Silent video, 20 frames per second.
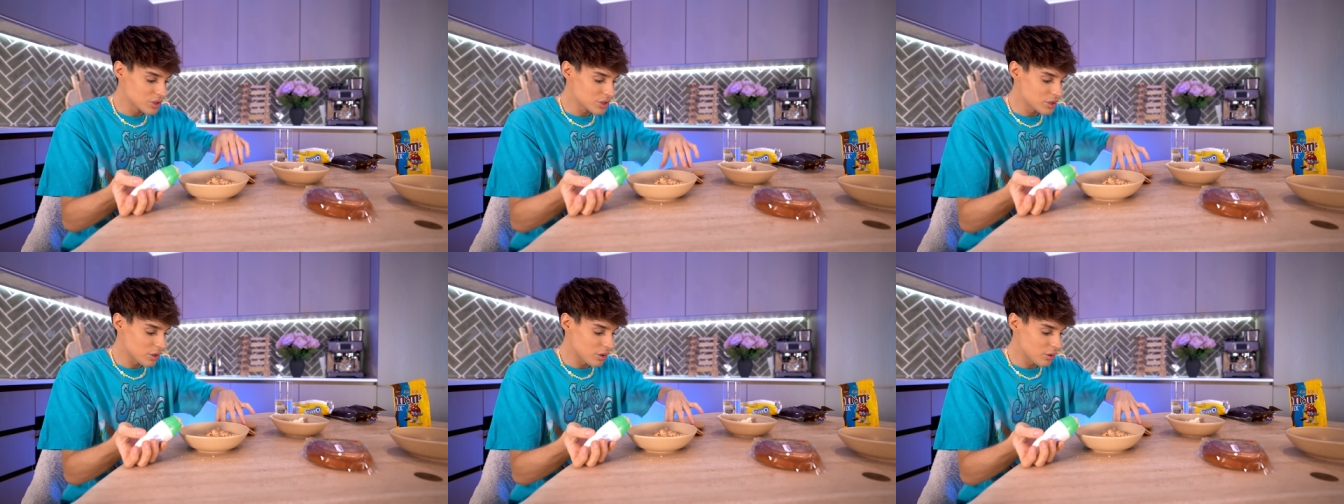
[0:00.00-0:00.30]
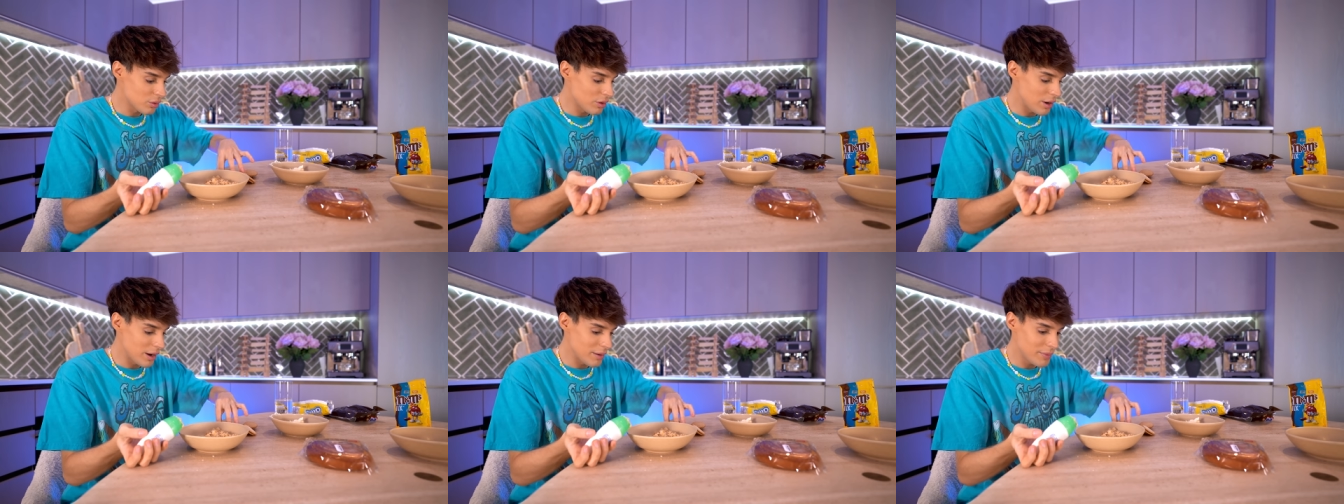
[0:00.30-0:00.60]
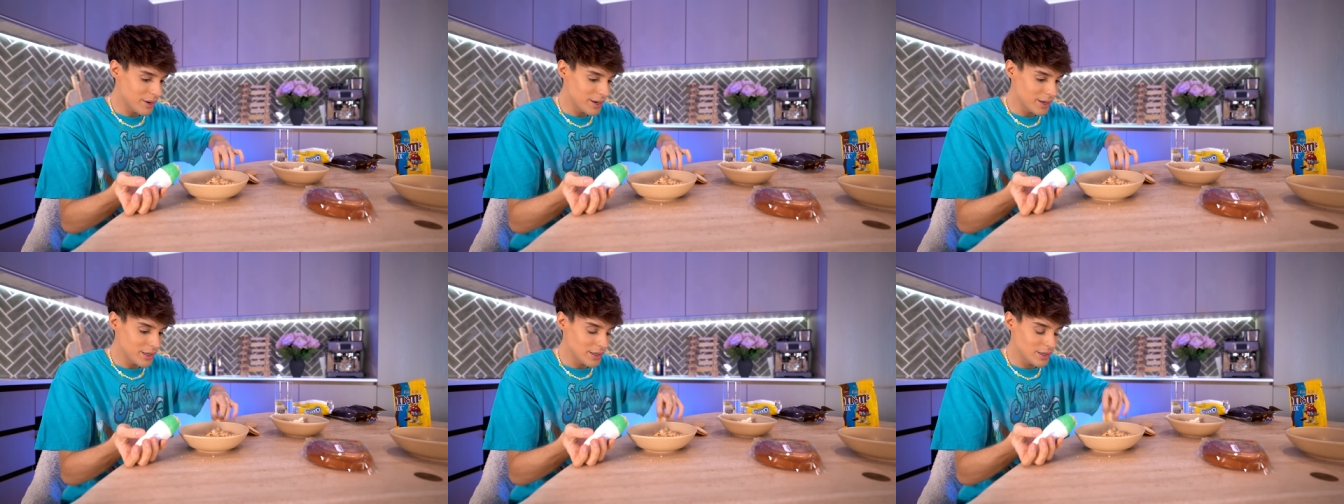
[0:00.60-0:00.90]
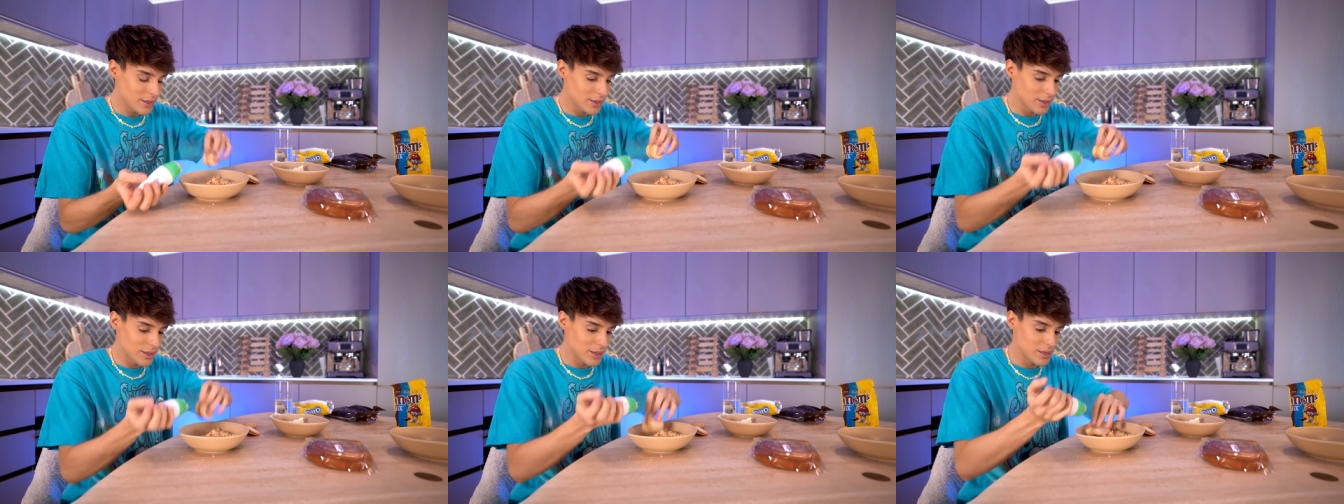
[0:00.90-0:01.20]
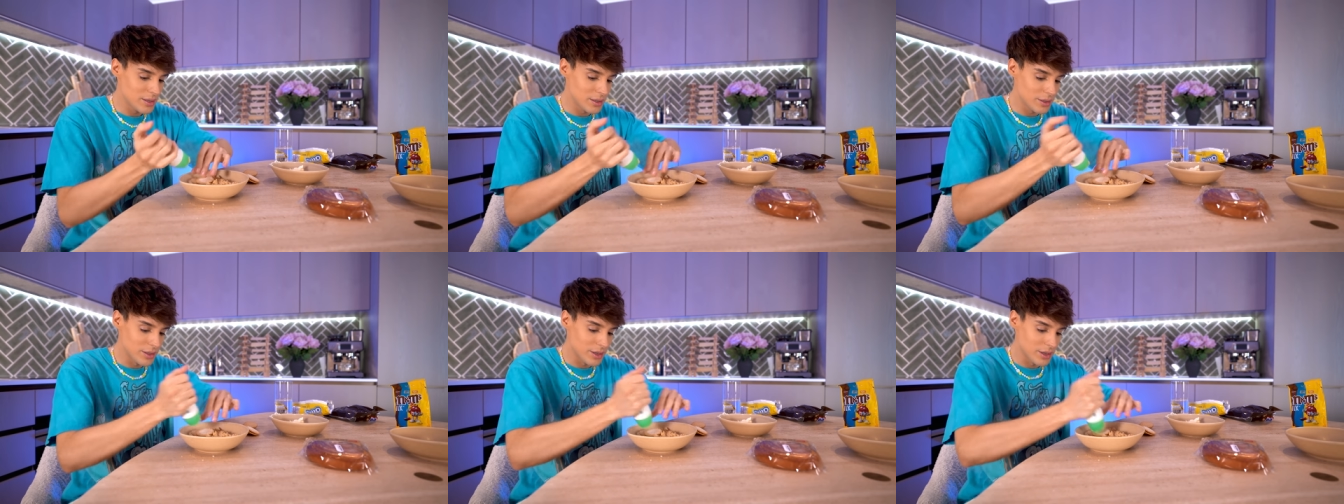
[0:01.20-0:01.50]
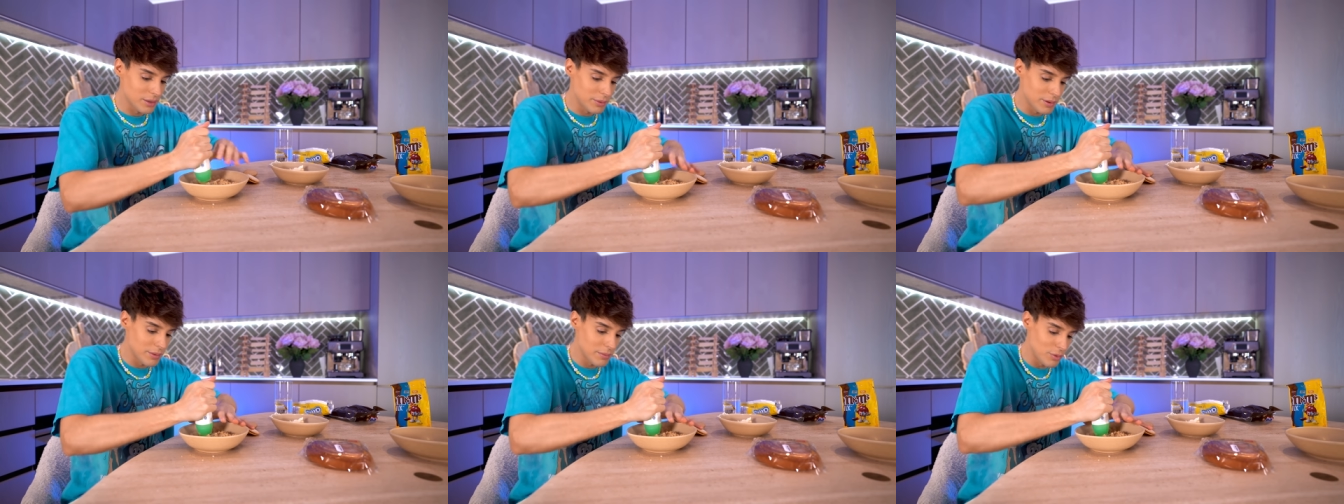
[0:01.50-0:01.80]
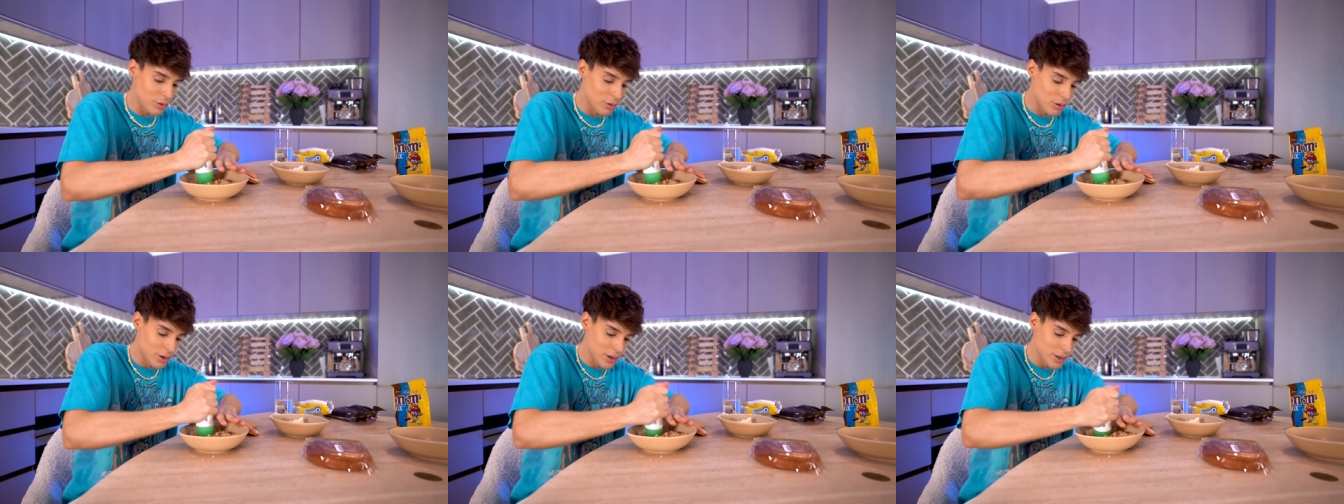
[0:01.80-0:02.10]
so I might need a little bit
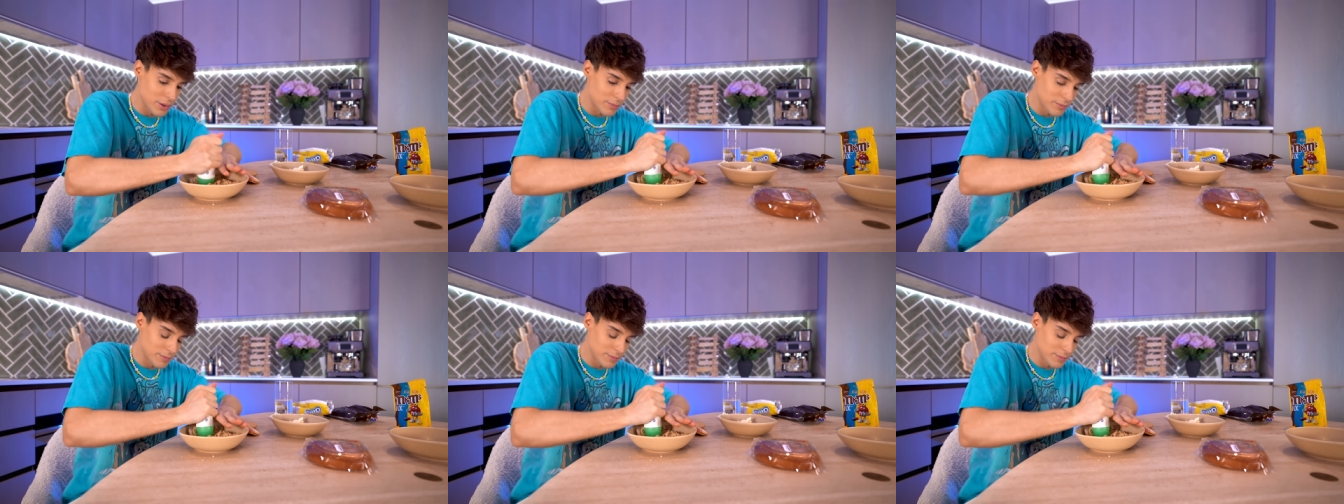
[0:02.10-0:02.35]
more.